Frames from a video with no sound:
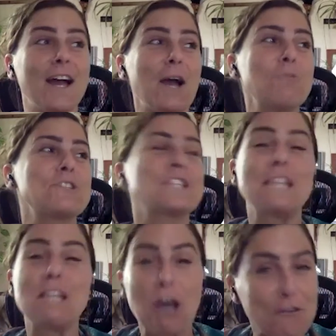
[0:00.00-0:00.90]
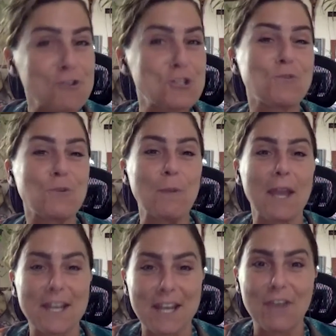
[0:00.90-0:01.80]
would just love to
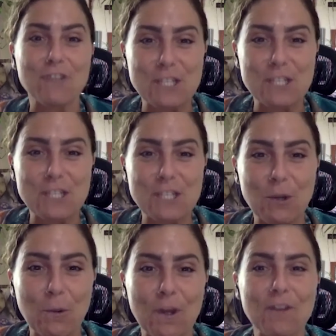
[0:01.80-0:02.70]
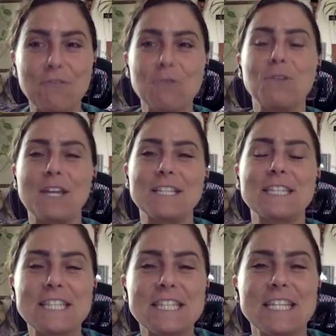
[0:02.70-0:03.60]
remind every single one of you that is
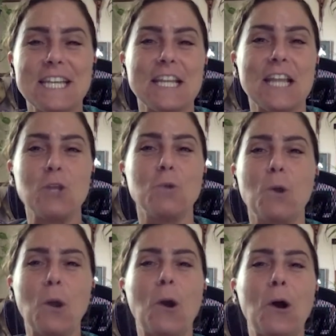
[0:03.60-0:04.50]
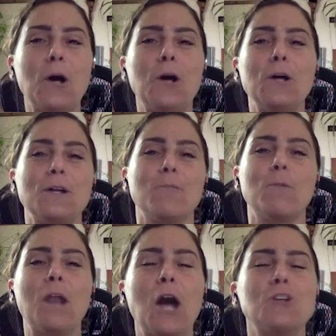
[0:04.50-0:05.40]
listening that you are all
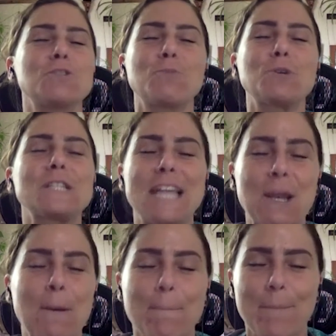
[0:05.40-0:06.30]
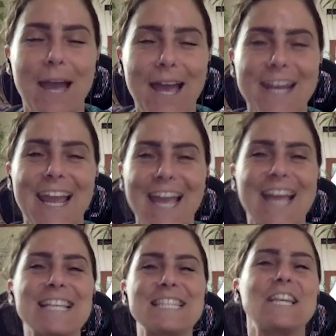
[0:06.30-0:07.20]
100%
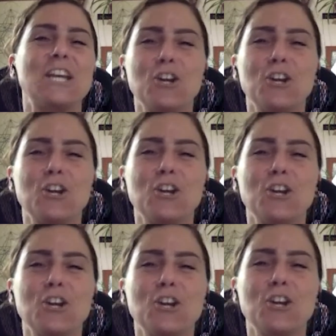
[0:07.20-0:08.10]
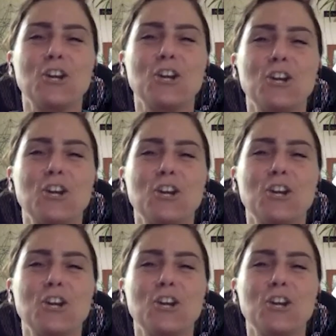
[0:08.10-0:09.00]
badass creators
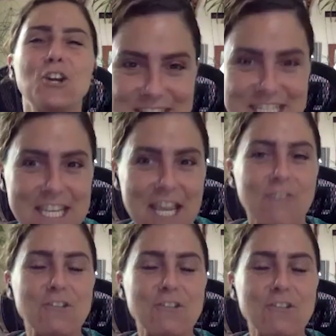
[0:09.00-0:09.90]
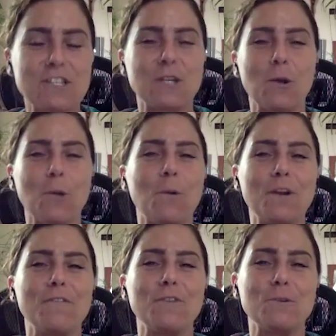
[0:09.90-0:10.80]
of your reality. Every single one
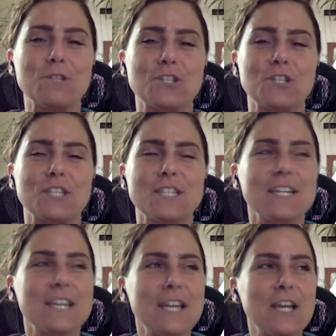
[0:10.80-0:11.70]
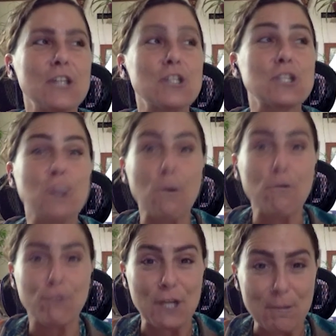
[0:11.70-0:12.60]
of you is just so
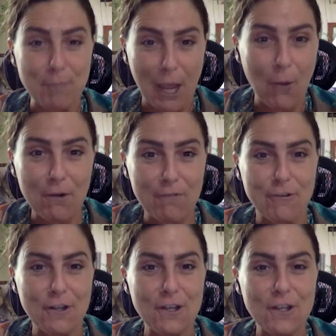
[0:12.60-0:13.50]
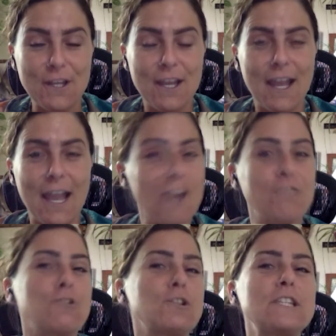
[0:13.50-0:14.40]
freaking powerful. And
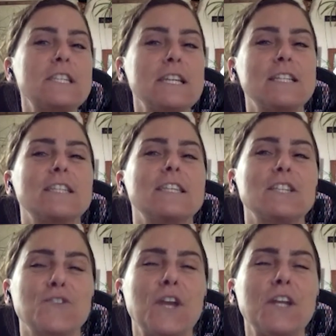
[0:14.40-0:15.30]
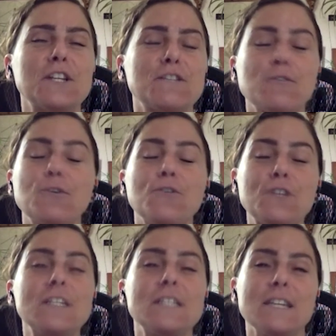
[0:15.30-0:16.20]
if you're listening to this, right, it's for a
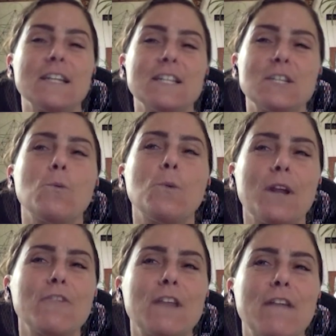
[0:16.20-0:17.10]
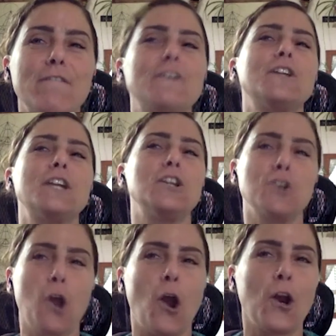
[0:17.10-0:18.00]
reason. And so, whatever that feeling in
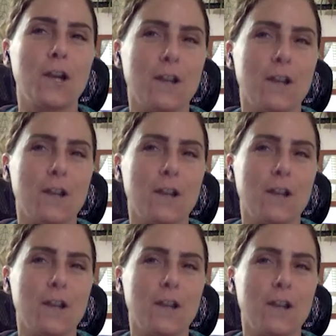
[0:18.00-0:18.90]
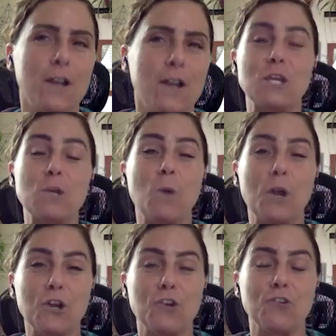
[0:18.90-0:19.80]
your heart is of whatever it is
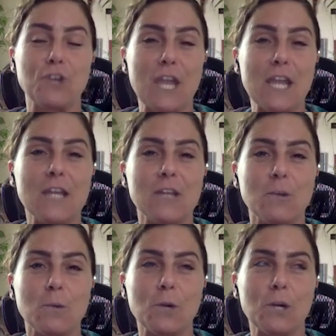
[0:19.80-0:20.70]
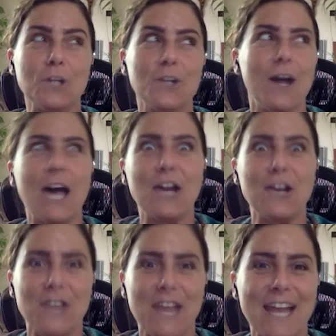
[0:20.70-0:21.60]
that you want to create in the world,
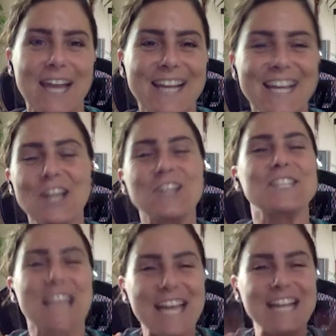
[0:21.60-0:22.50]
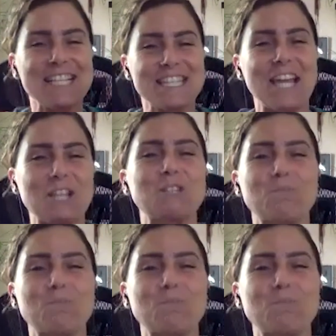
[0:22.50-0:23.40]
honor that, because that is that
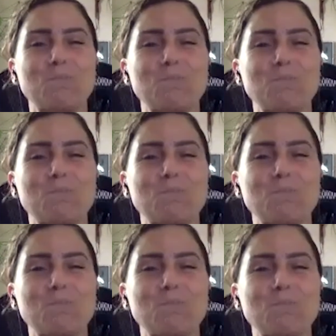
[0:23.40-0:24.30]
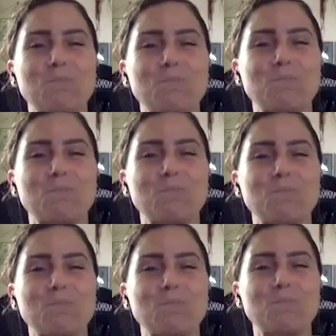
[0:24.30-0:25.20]
expression of your divinity. So,
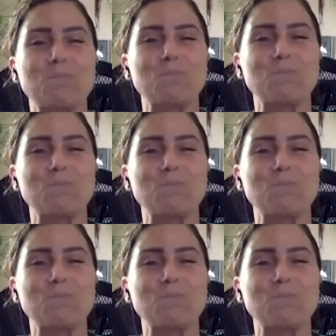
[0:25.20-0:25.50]
follow it.